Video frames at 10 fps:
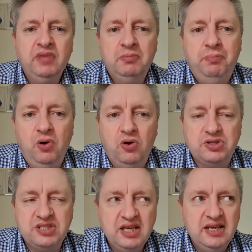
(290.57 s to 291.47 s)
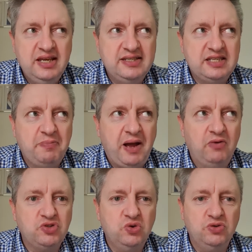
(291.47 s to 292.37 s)
But it's
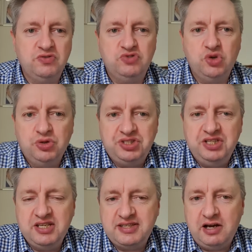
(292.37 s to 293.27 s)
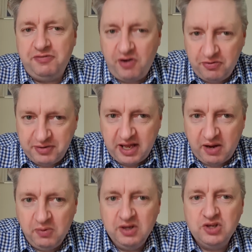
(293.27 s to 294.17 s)
about sort of dusting yourself off
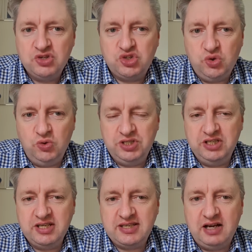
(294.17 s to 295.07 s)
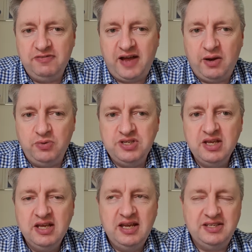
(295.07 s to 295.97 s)
now, sorting yourself out
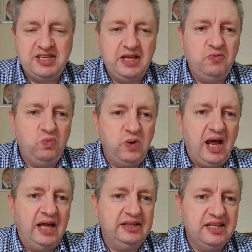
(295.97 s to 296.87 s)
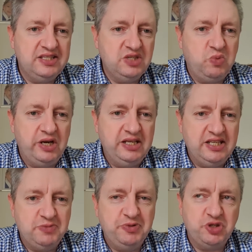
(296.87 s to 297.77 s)
and saying, right, this is what I
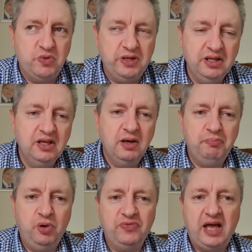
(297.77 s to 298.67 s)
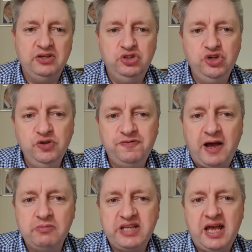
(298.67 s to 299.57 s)
need to be doing. put that
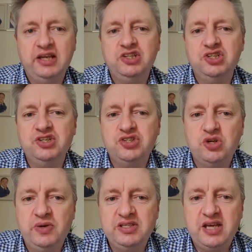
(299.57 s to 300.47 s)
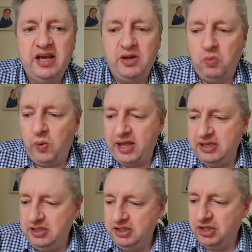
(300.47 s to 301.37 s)
newfound energy into it, and
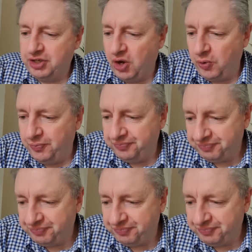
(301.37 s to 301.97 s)
away you go.